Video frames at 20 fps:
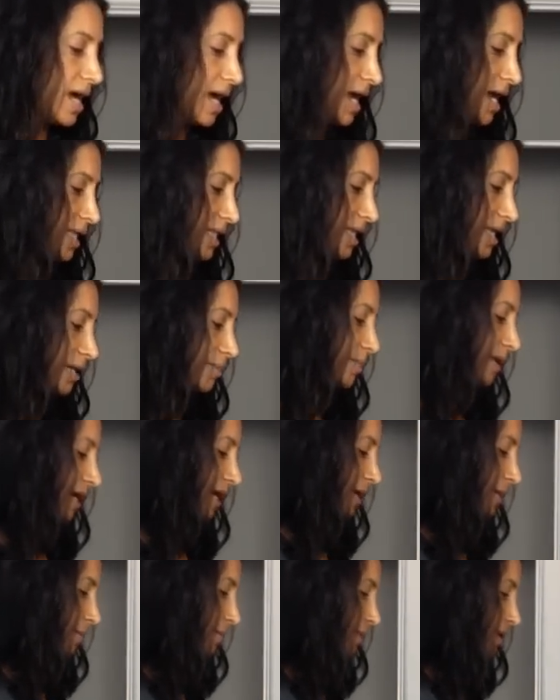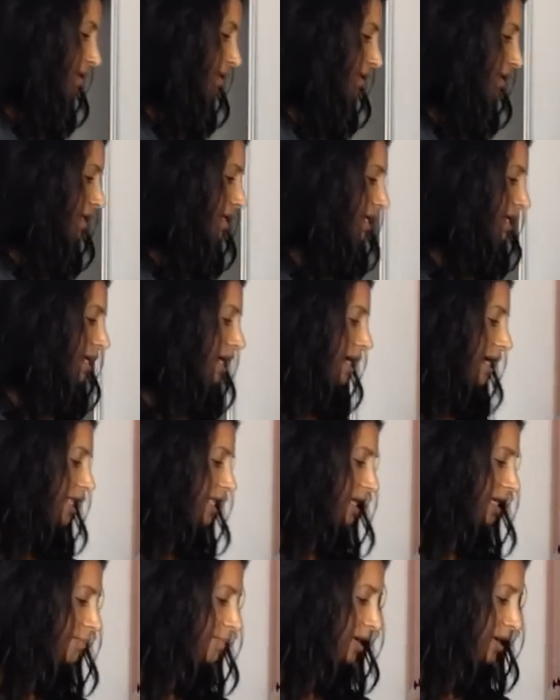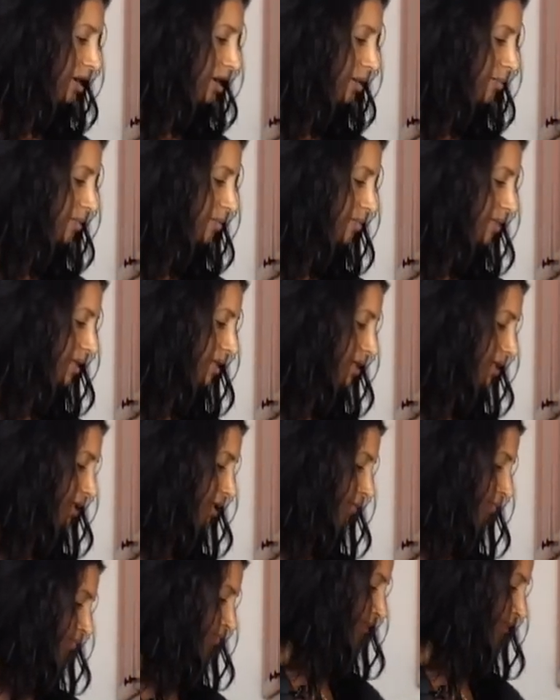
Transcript: I like my hemp milk. I like my almond milk.